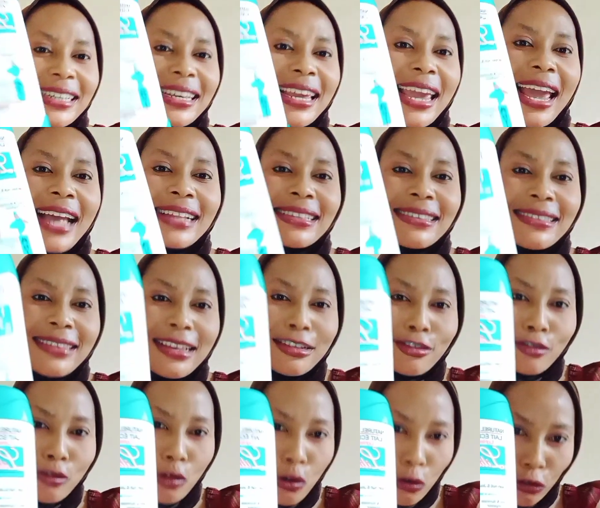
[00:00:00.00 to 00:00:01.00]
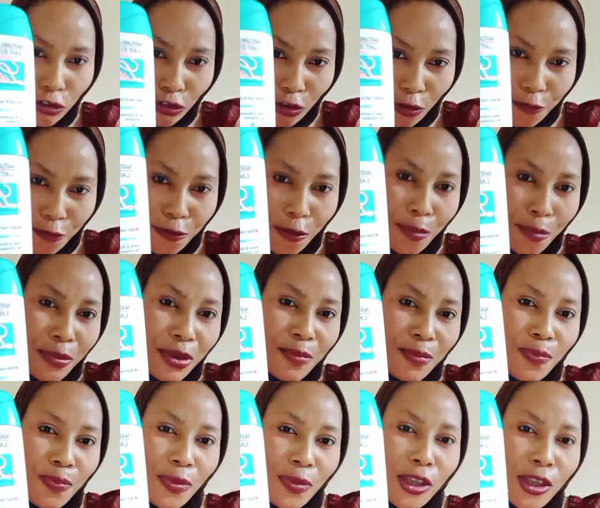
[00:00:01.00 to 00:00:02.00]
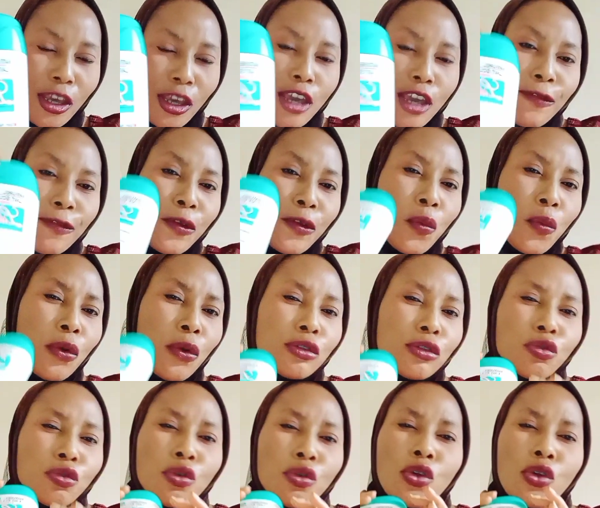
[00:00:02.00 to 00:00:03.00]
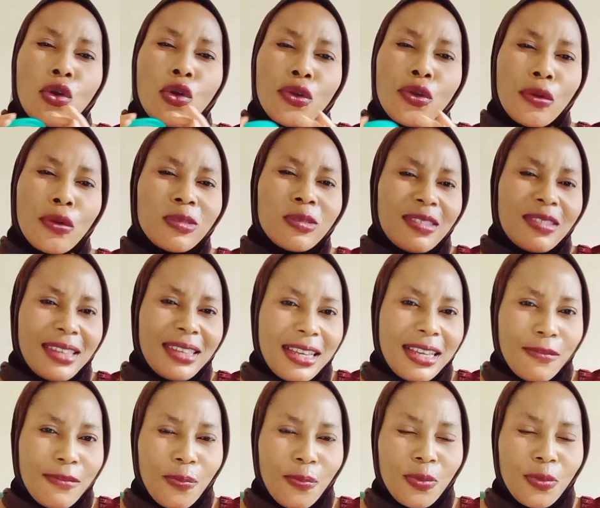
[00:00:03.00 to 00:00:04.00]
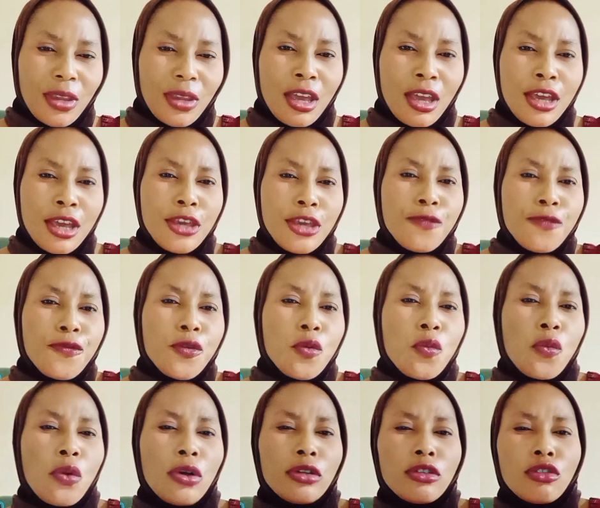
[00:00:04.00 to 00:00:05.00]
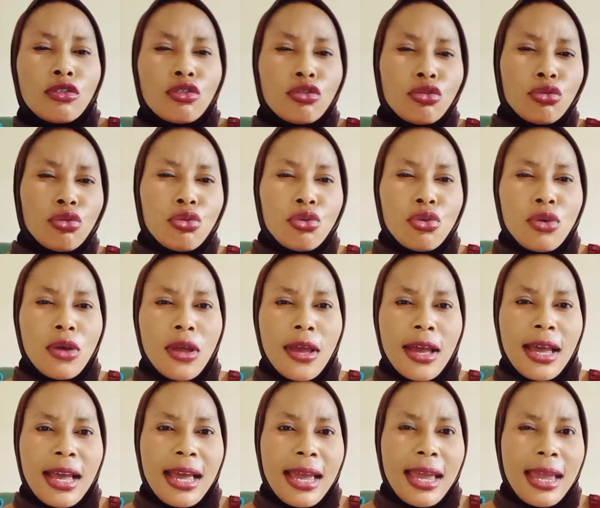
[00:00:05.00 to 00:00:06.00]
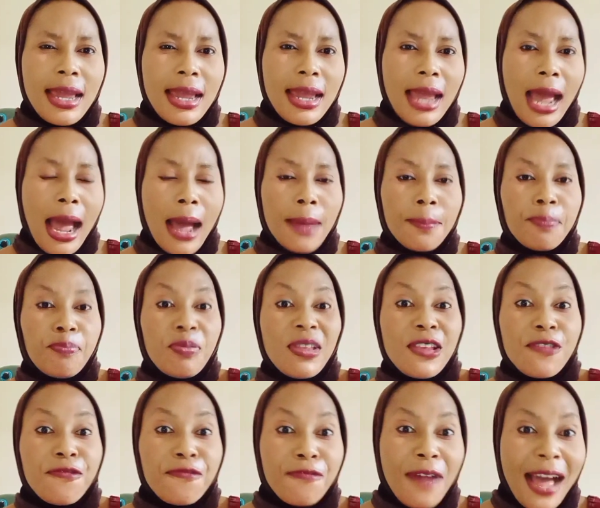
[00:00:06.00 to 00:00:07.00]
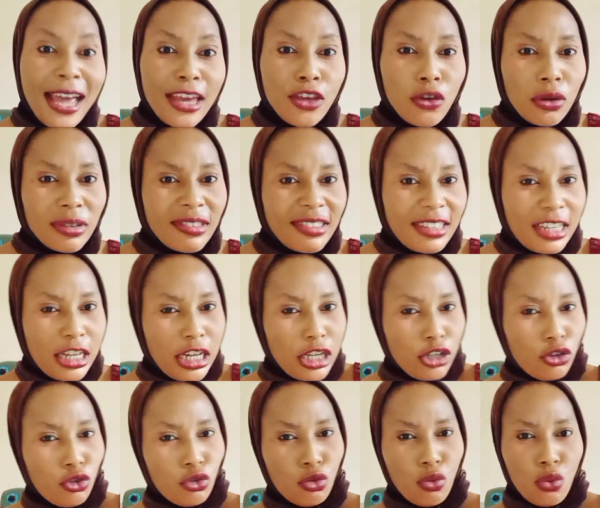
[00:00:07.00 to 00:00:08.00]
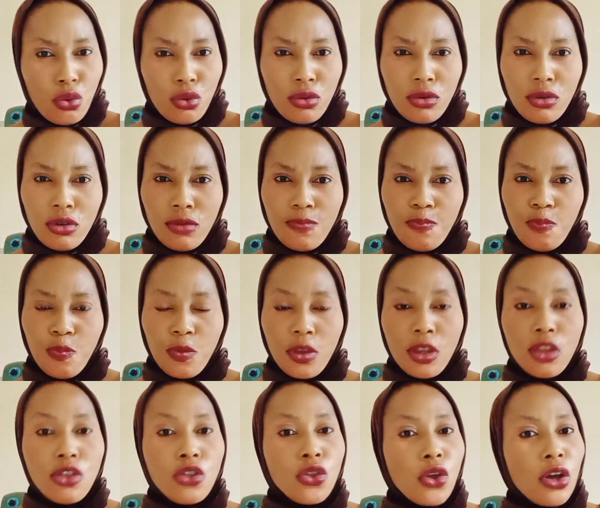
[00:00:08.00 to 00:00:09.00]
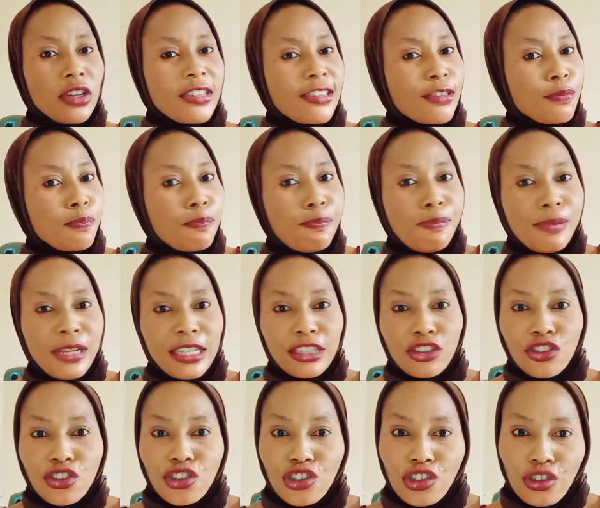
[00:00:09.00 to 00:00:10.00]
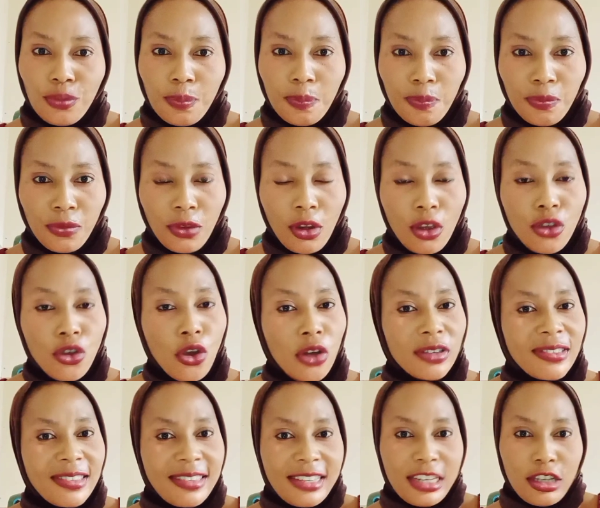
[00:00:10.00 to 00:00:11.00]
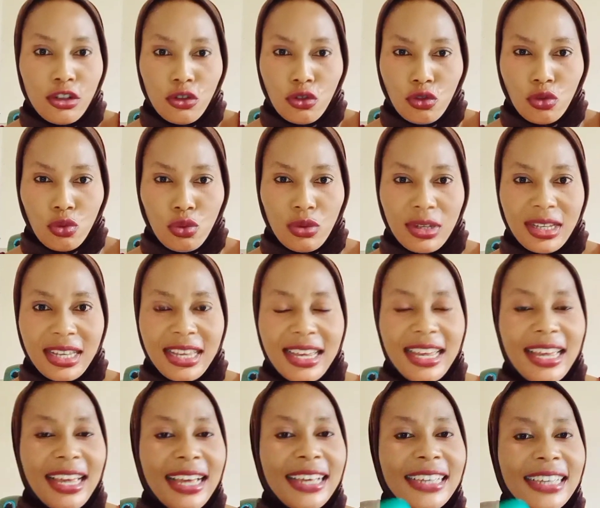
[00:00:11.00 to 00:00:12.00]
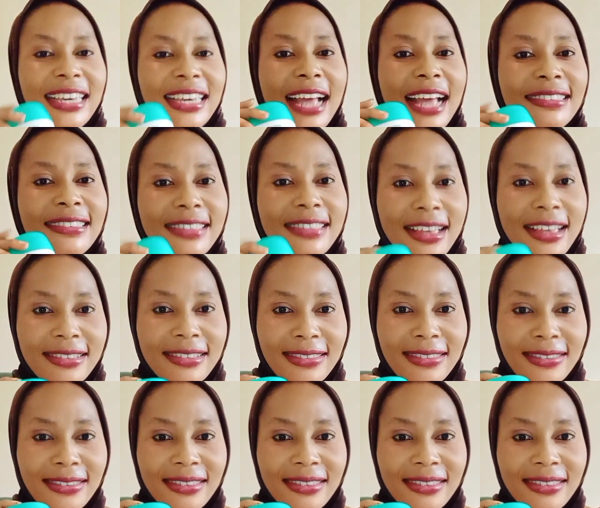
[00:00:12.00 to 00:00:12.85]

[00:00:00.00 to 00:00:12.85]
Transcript: Get this lotion for me if you want to glow your skin. If you want to amplify your skin tone, not bleach your skin tone. Get this